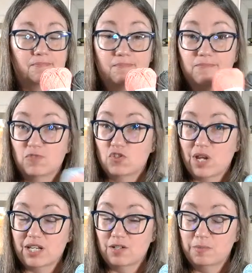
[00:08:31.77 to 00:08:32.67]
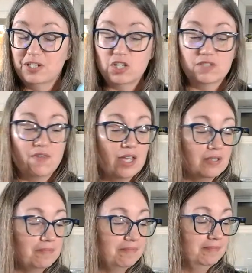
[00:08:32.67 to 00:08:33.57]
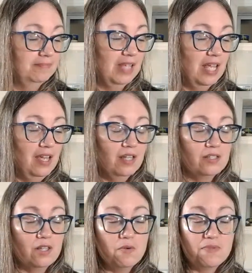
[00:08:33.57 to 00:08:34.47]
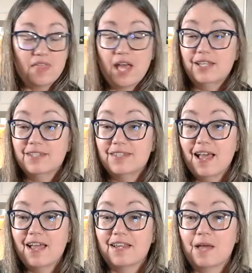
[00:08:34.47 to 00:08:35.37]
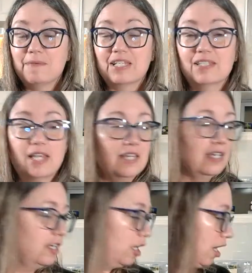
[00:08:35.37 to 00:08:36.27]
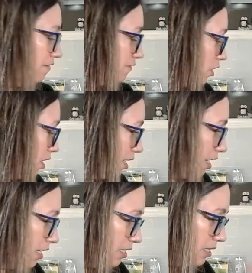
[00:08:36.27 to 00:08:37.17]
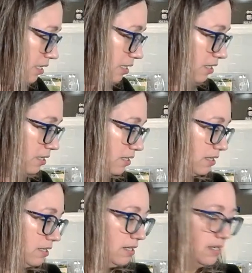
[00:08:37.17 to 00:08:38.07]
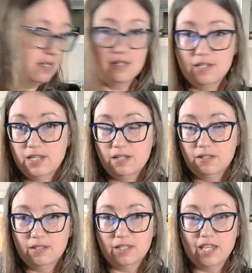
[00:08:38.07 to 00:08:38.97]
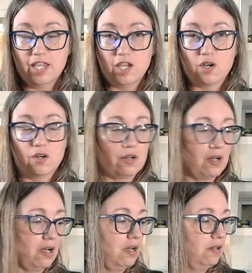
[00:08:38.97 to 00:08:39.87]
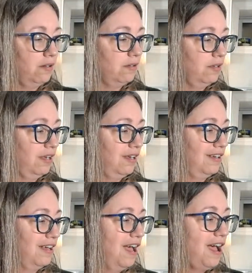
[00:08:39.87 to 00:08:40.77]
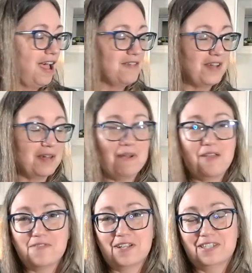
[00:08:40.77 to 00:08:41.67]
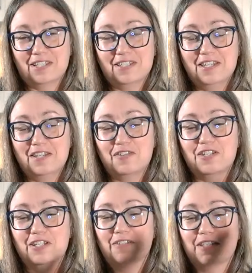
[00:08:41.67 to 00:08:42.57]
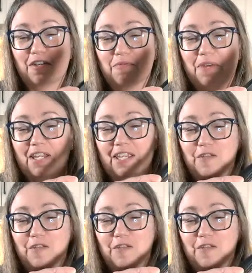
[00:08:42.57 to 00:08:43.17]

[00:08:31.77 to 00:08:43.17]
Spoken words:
Stranded will be just fine. So that is that. I'm excited. I've got needles here. I've got 16-inch needles here ready.